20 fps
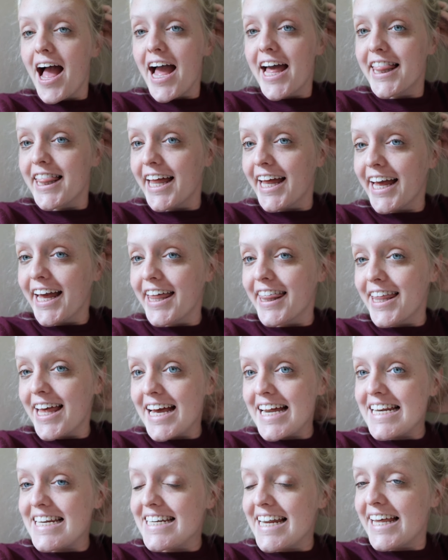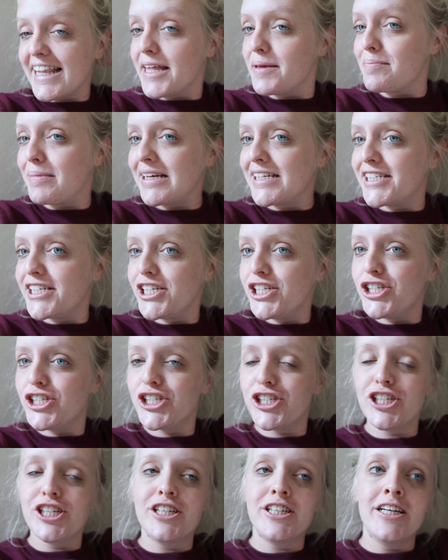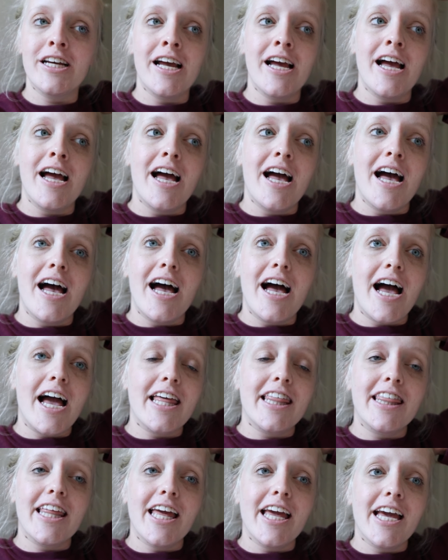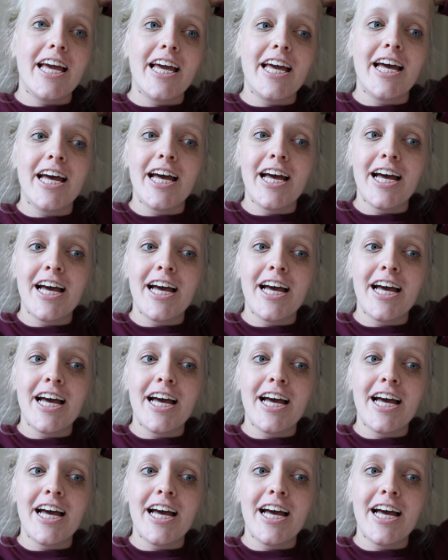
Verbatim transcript: I like that daily message. I think